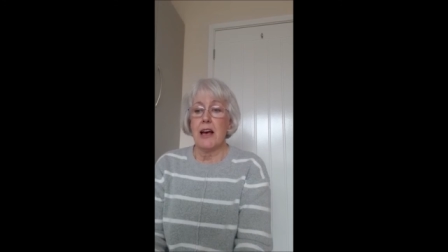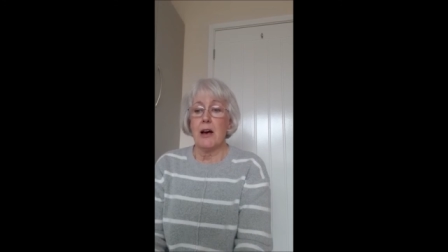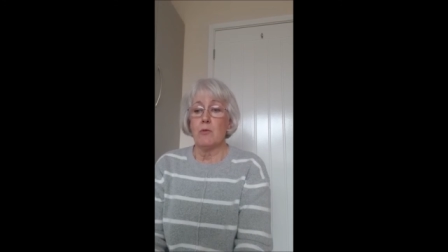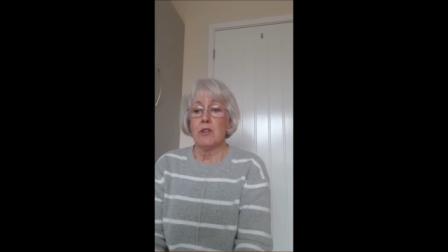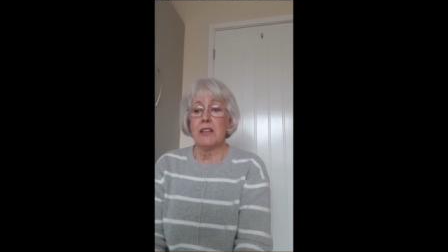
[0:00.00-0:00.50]

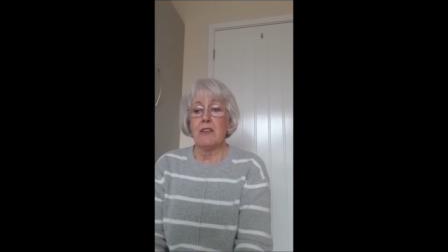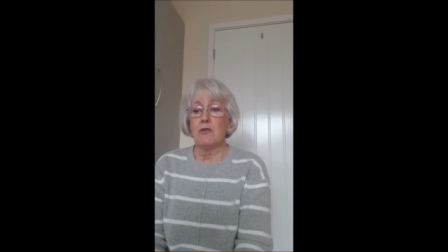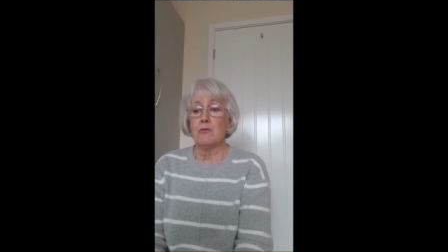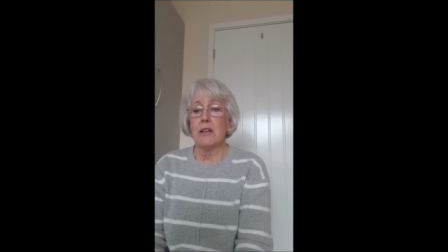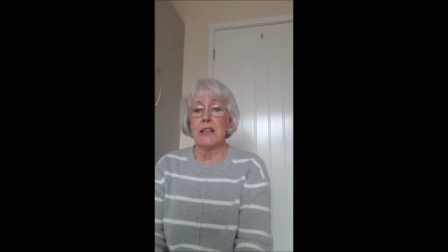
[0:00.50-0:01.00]
And we'll
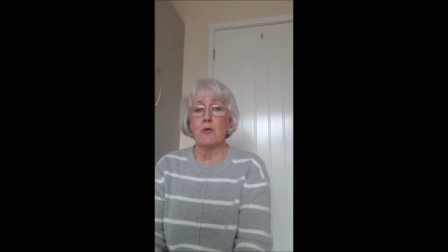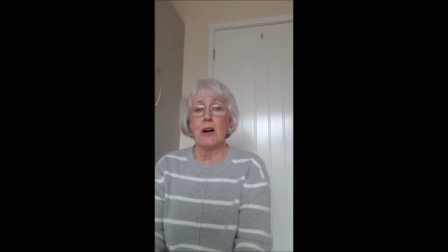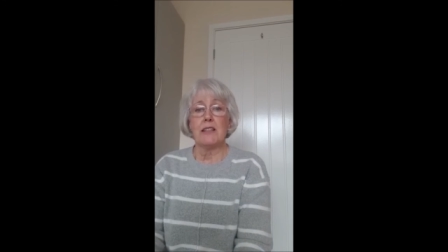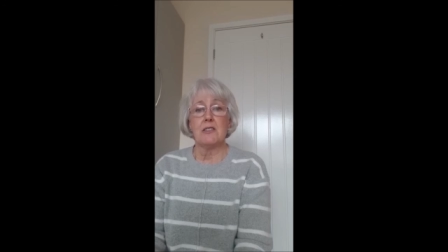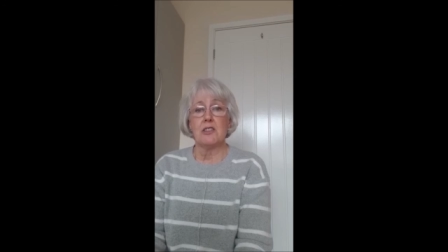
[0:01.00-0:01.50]
never really
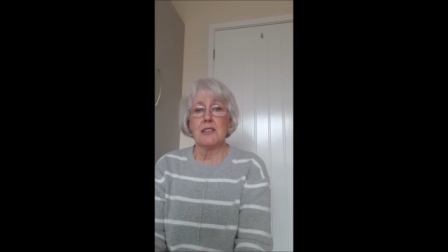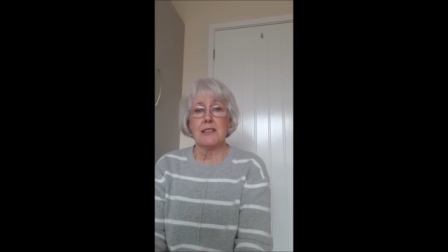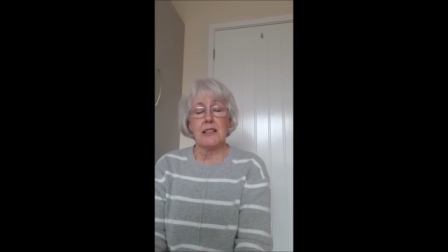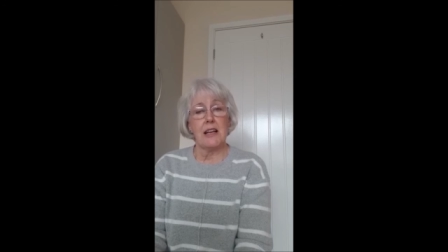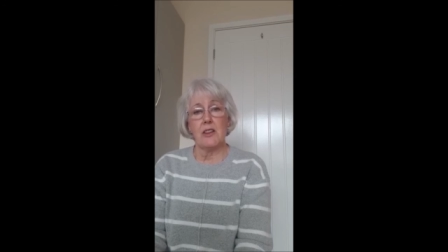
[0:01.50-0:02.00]
quite
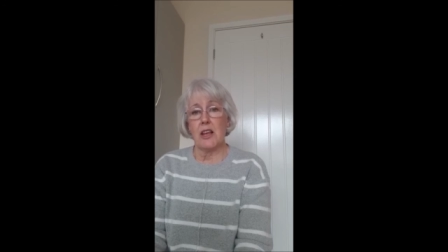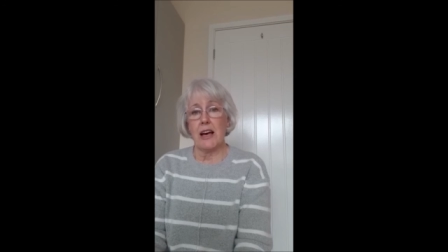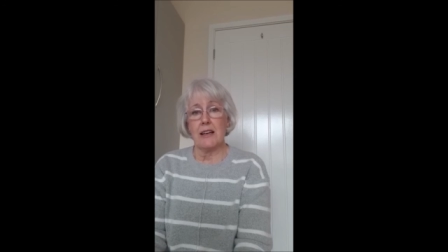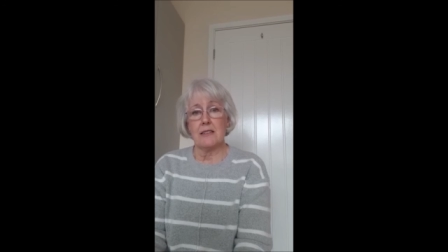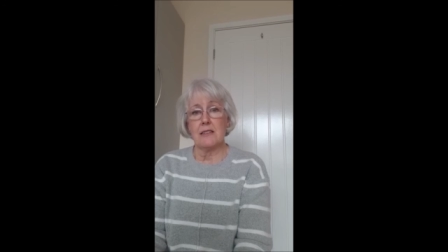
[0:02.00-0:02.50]
understand
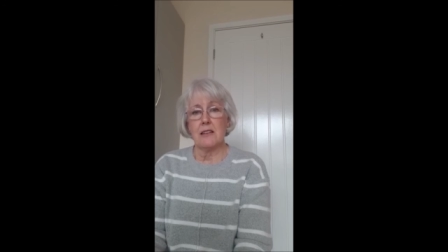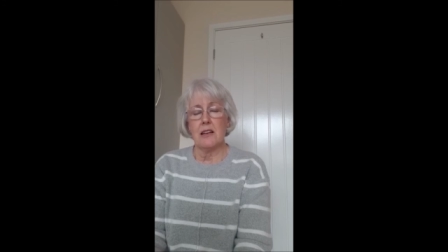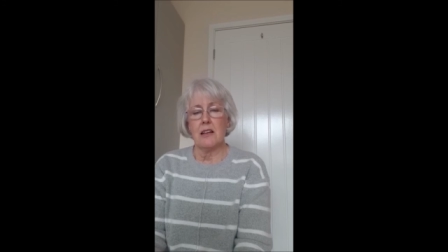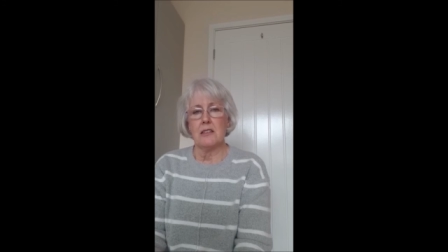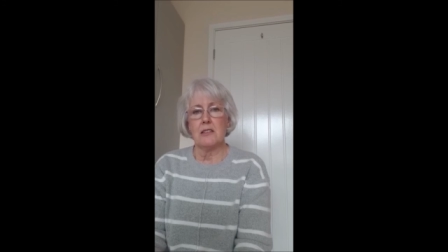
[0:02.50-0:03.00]
that
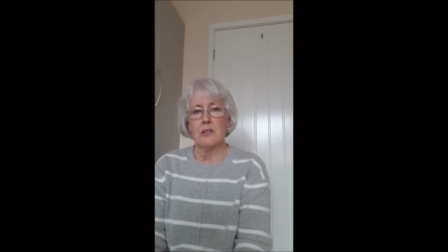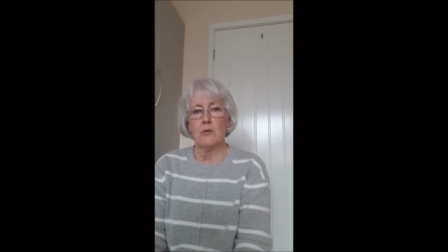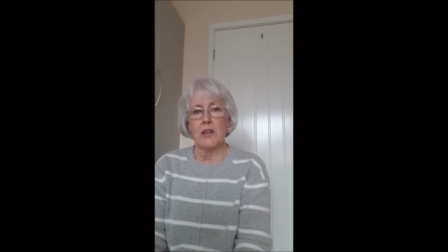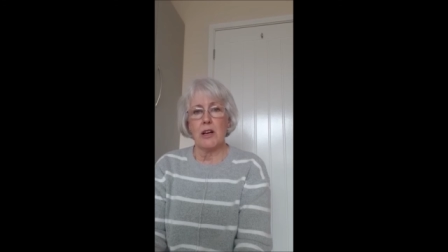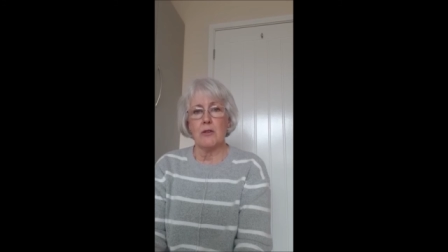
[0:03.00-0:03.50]
until
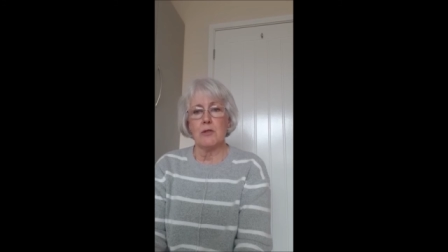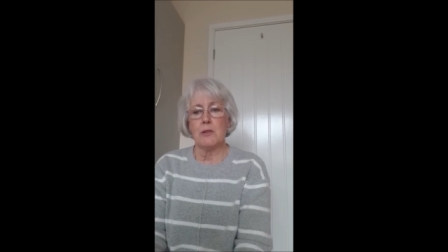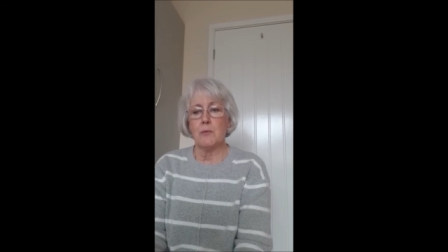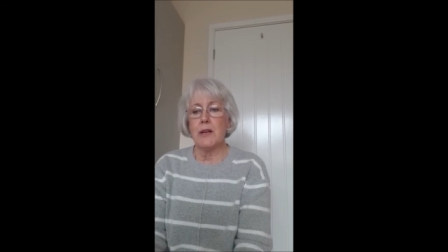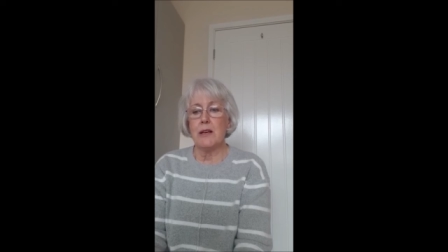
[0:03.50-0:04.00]
we go
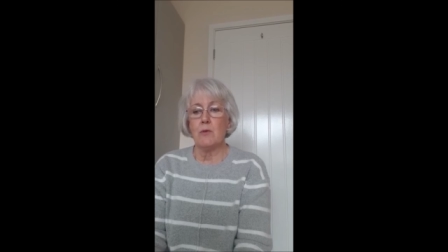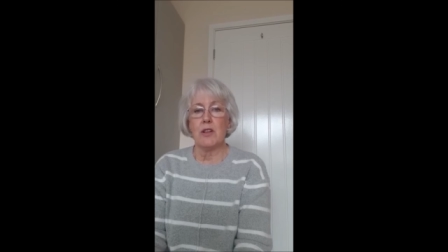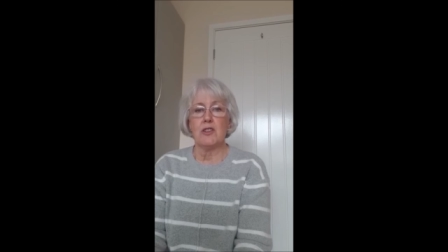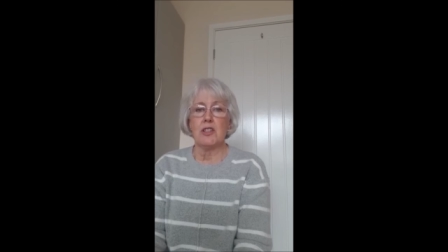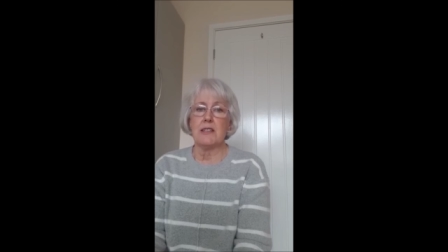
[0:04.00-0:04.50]
to be
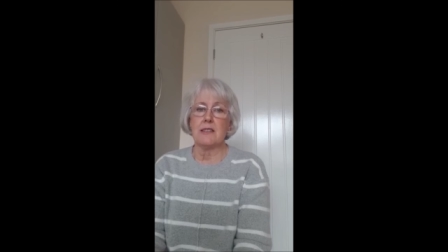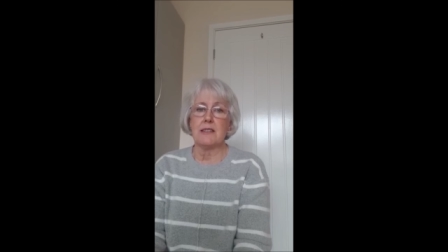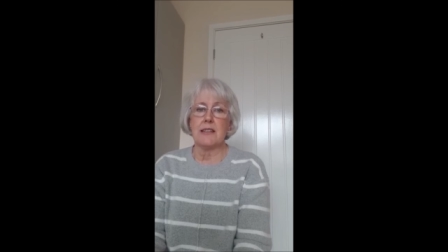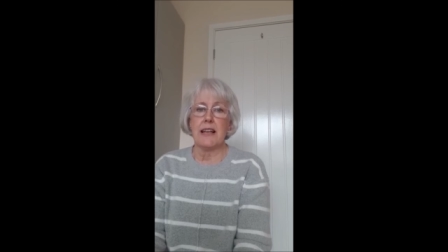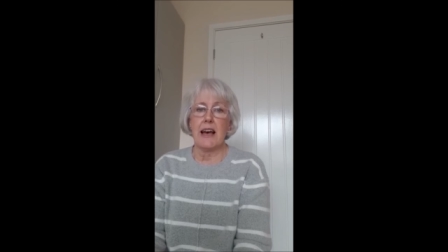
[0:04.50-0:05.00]
with Jesus
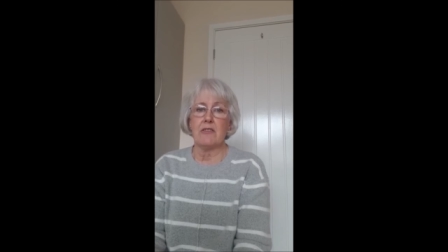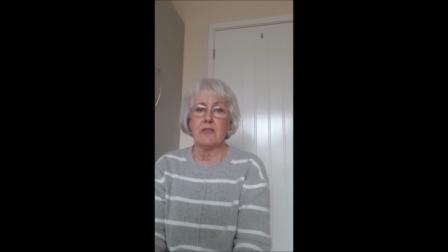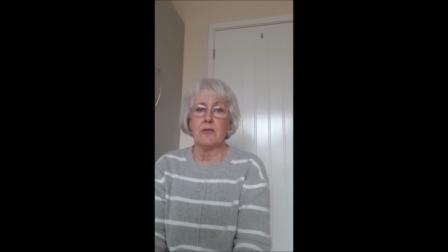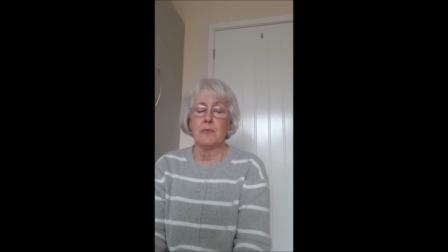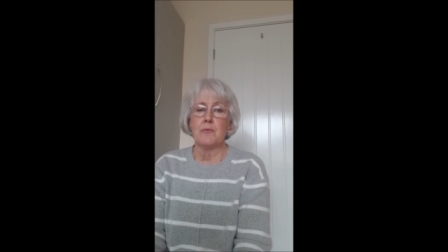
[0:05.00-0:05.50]
in heaven.